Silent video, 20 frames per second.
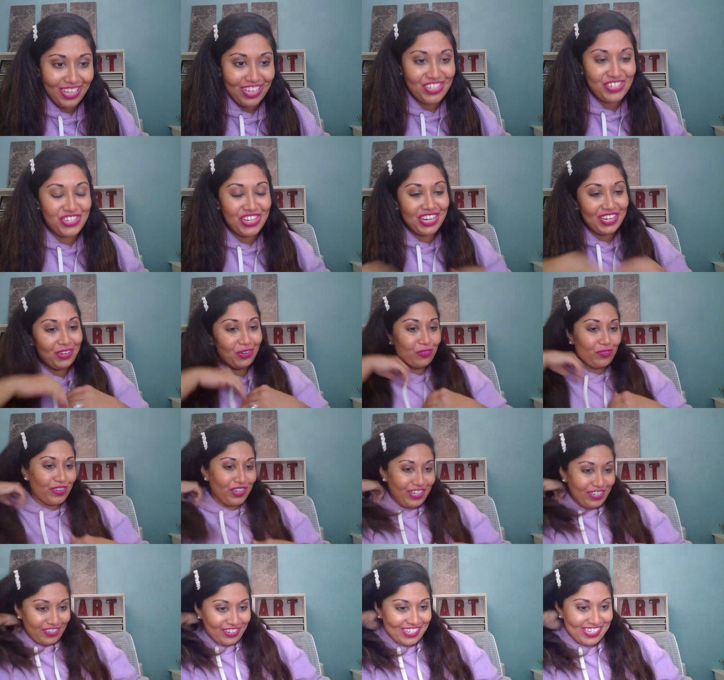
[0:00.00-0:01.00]
Jenny over
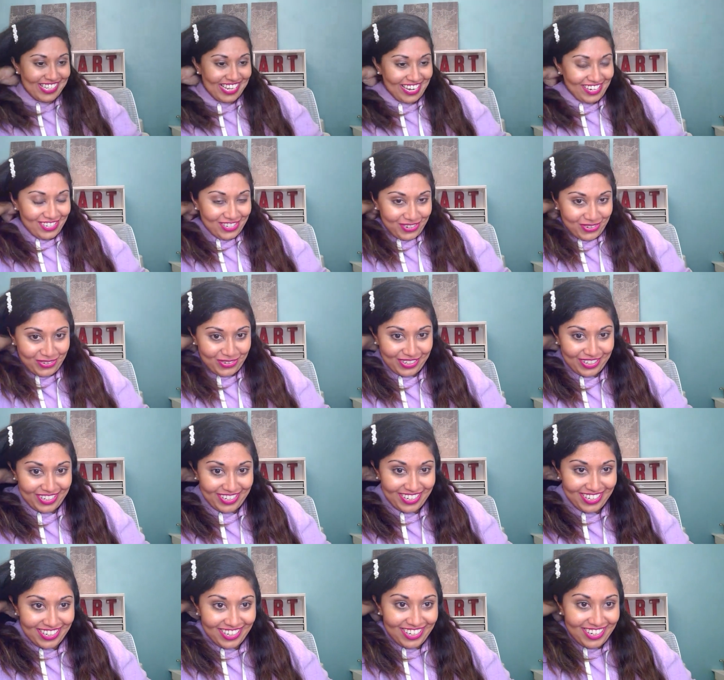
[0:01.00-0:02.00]
here is saying
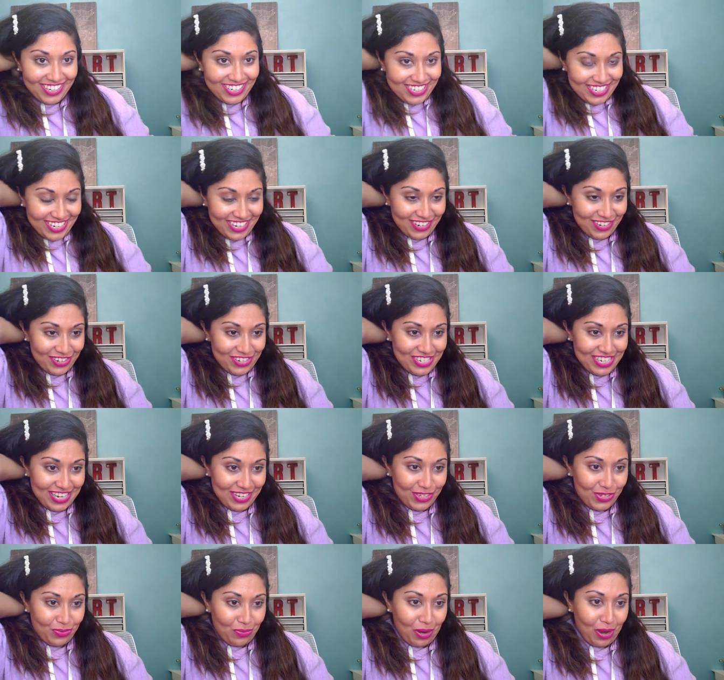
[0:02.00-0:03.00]
totally. She
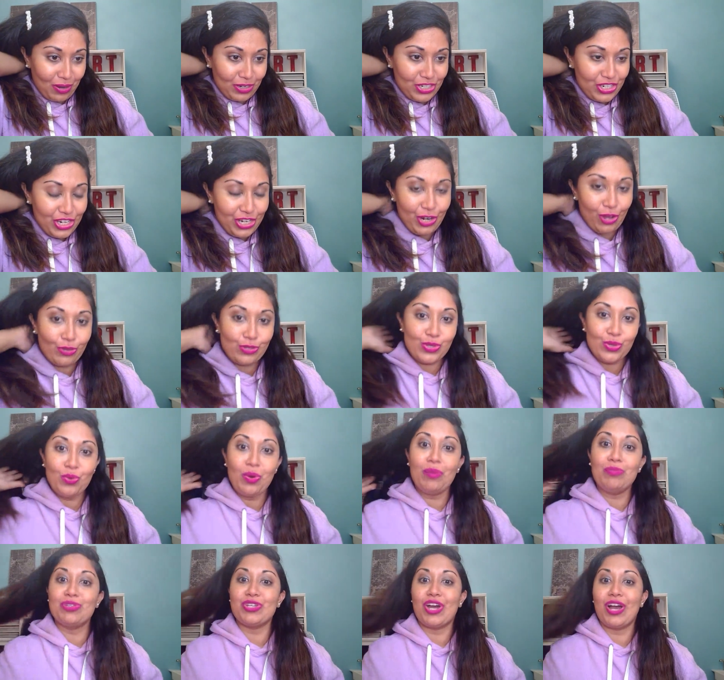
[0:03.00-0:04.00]
understands who I, she knows who
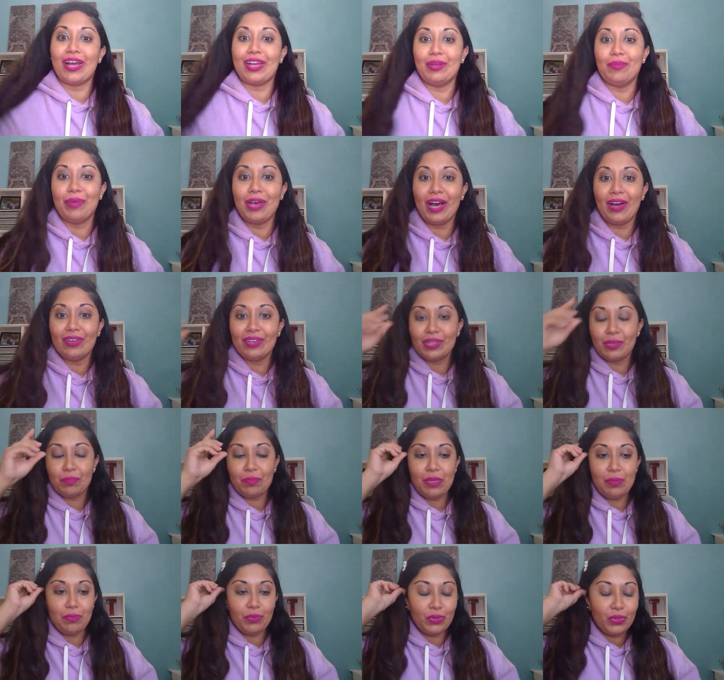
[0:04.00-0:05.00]
I'm talking about. The
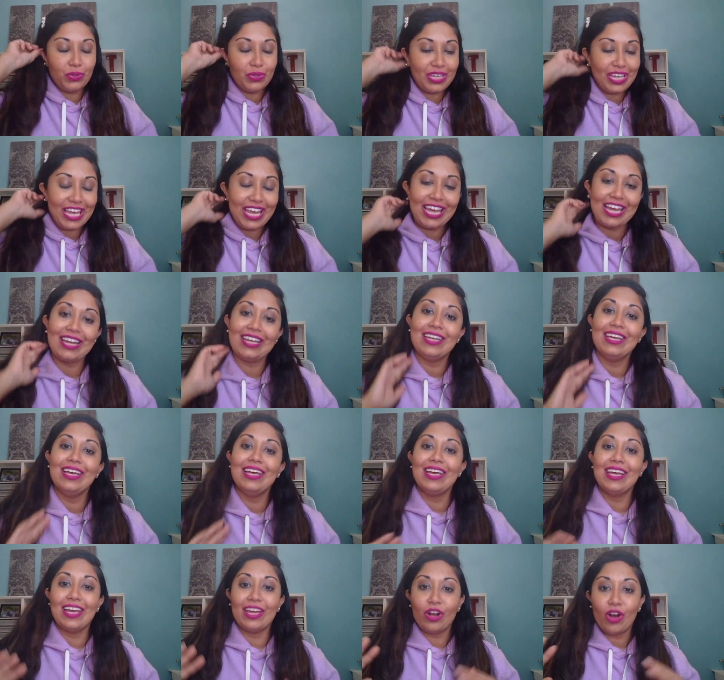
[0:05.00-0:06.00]
people who can't
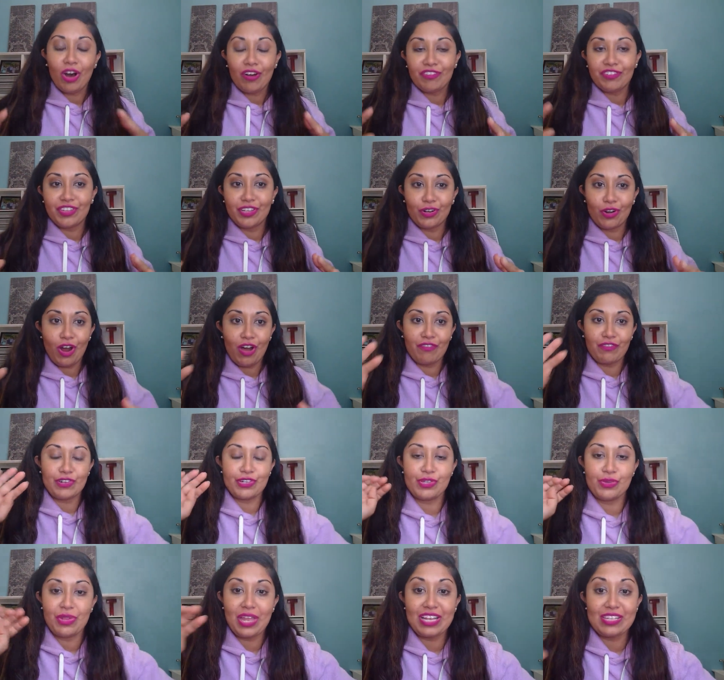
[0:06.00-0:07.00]
get off of their offer.
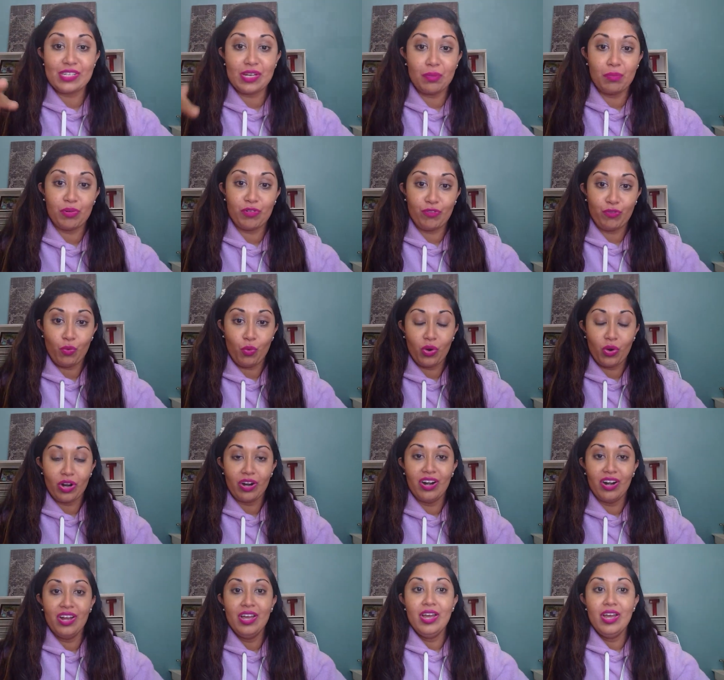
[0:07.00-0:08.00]
So that's number four.